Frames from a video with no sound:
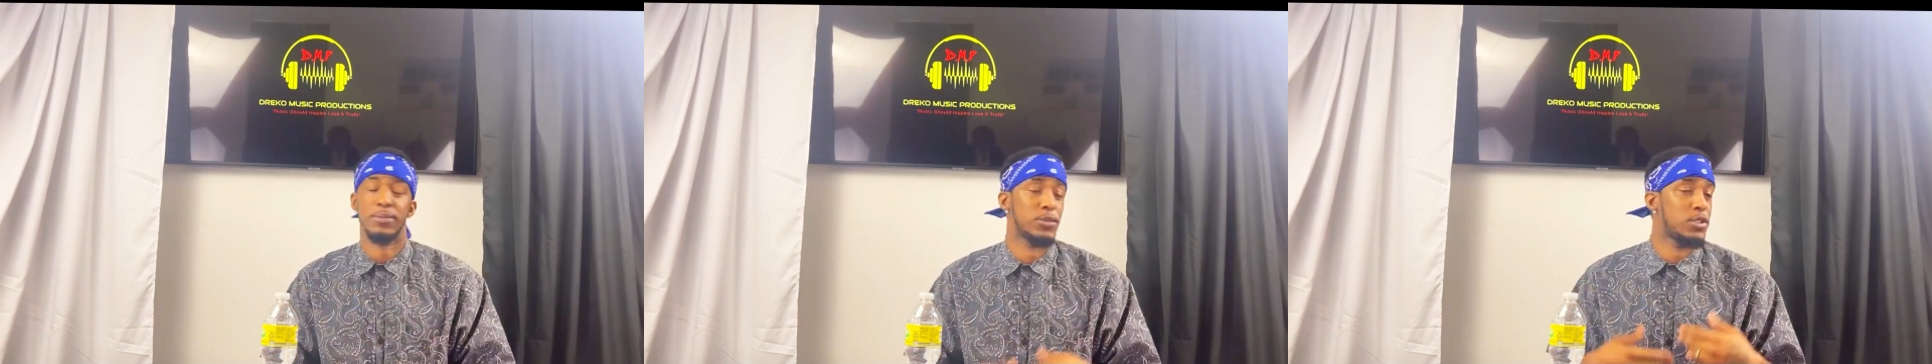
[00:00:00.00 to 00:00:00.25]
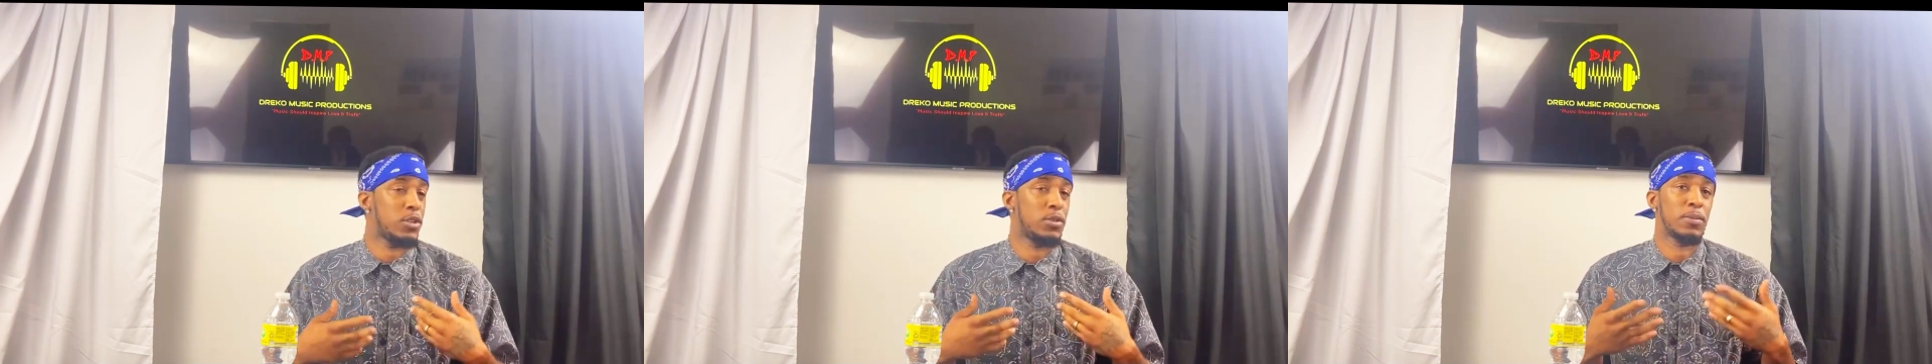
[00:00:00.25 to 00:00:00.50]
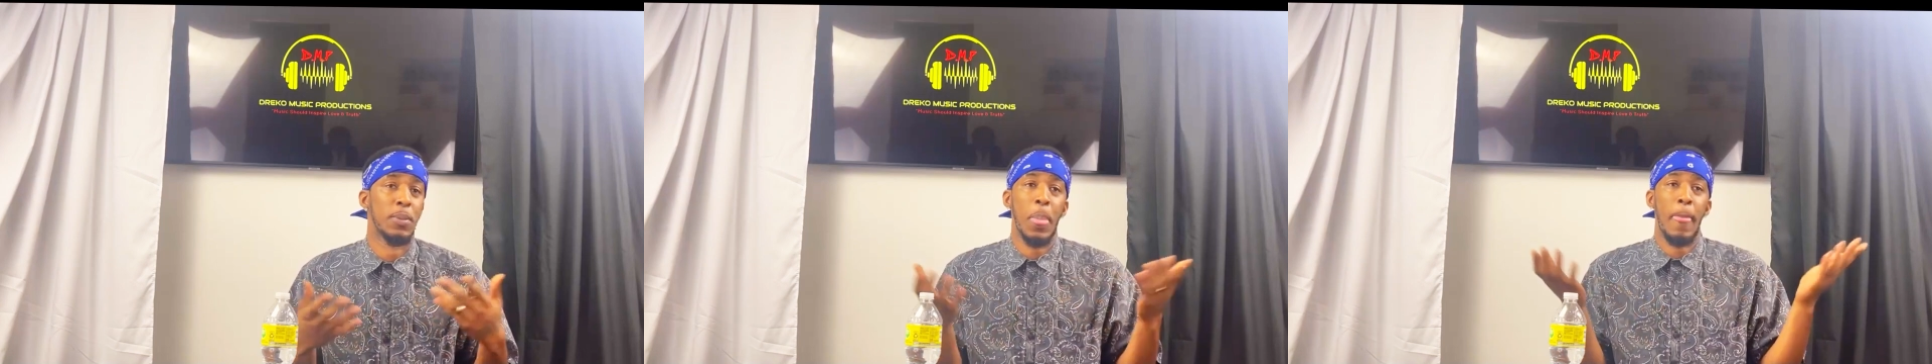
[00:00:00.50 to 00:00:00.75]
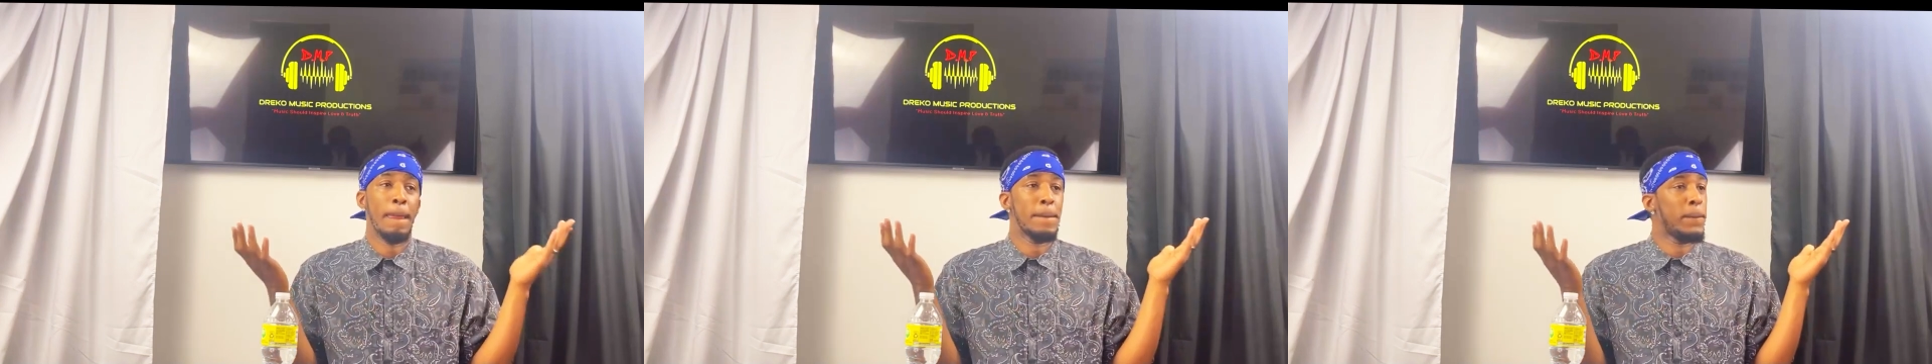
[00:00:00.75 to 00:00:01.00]
So,
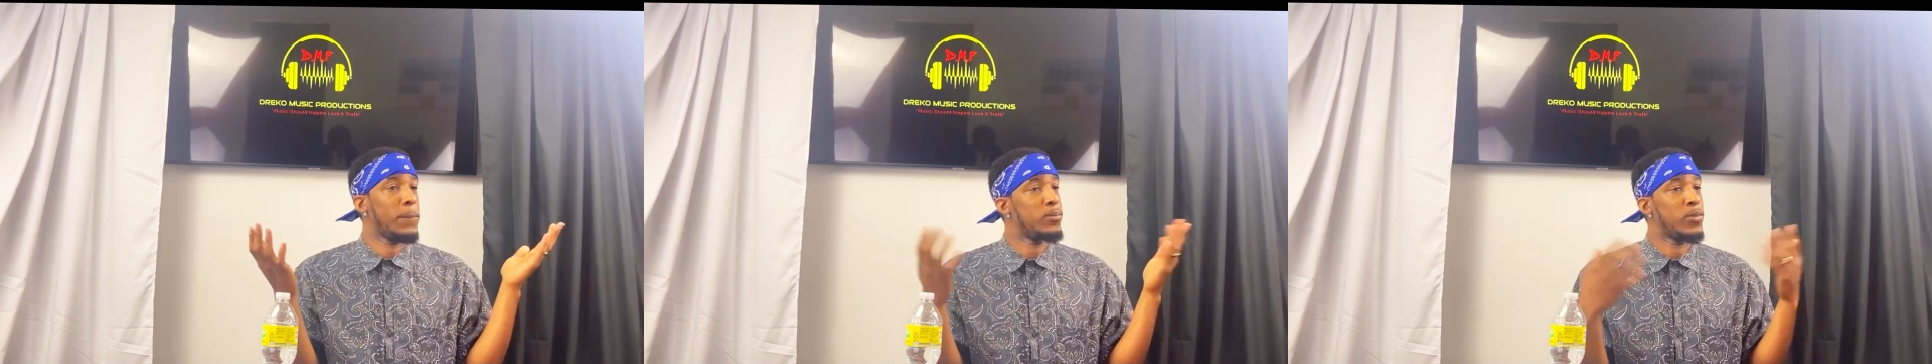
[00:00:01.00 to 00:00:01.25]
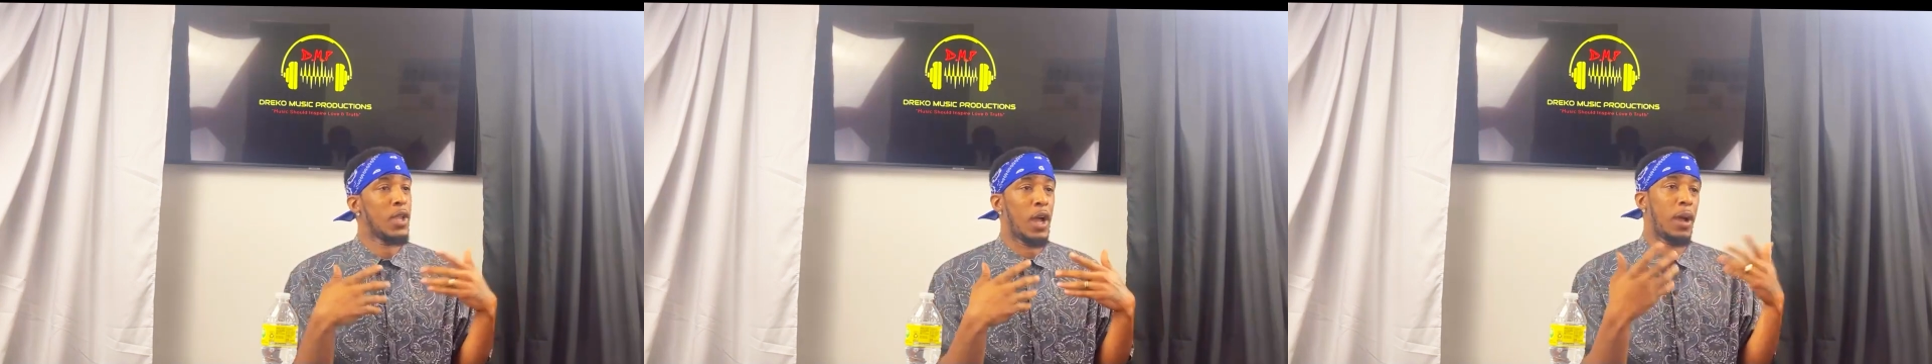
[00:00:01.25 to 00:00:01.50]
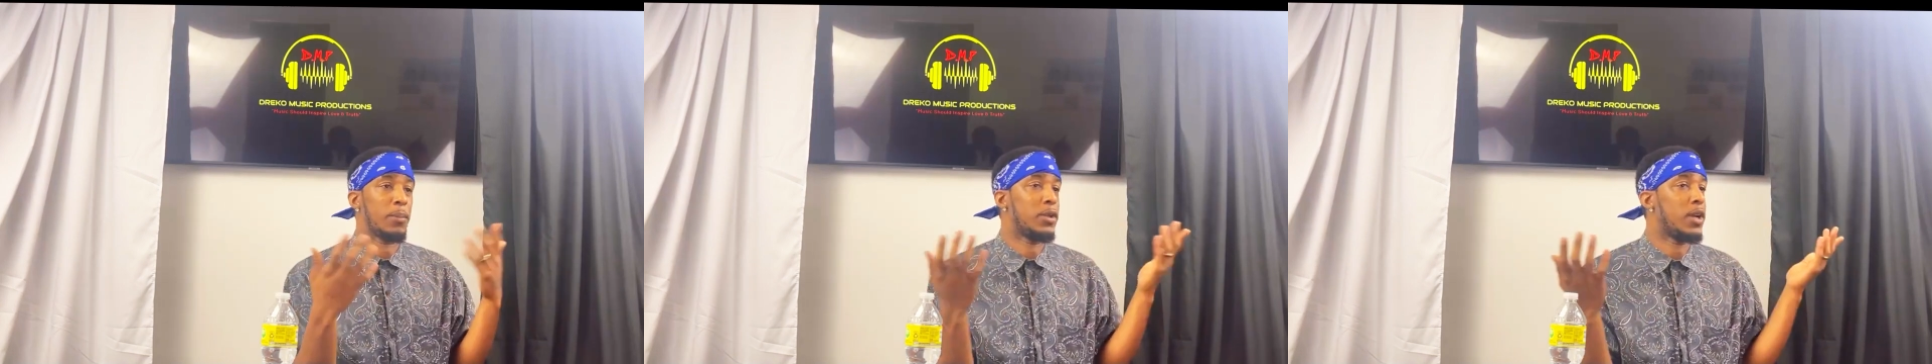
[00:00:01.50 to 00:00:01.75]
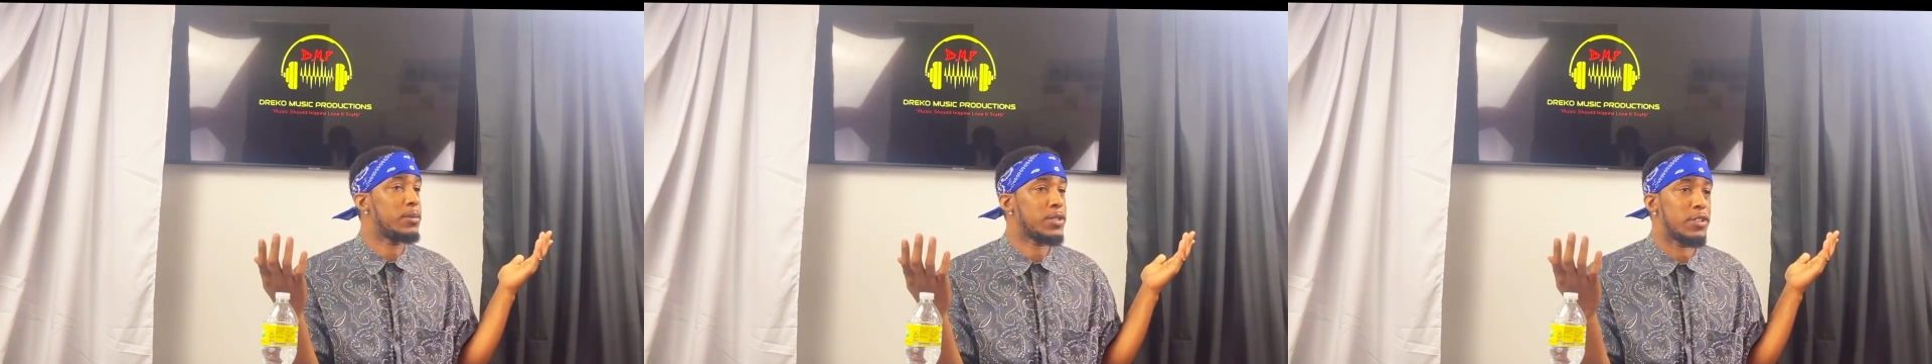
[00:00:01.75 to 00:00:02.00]
I'm
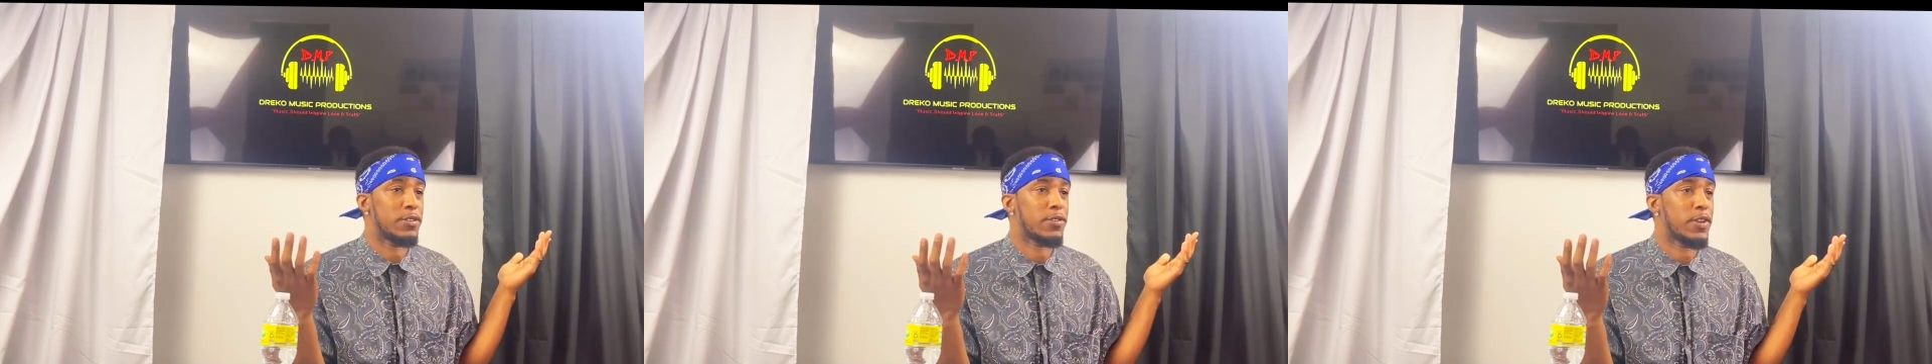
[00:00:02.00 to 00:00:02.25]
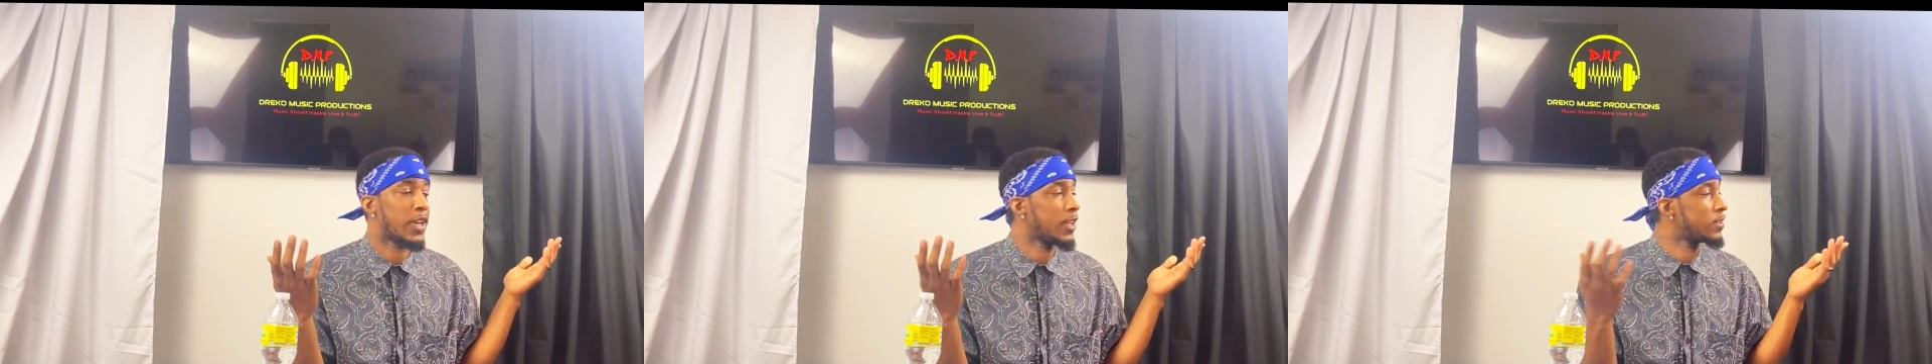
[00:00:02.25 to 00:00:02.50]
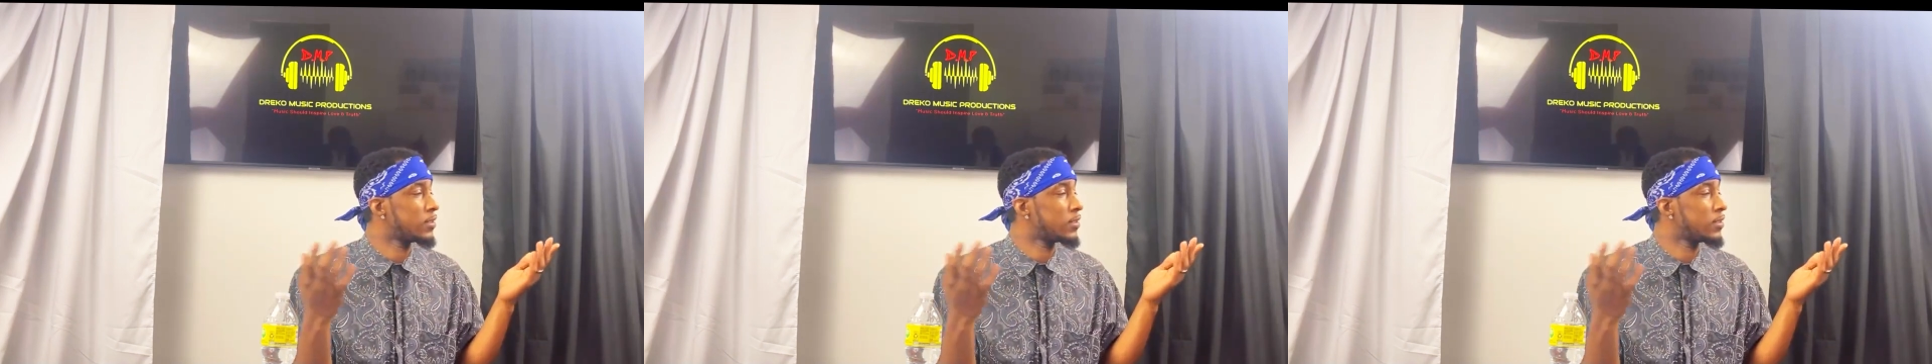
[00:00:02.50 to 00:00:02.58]
dumb to the fact.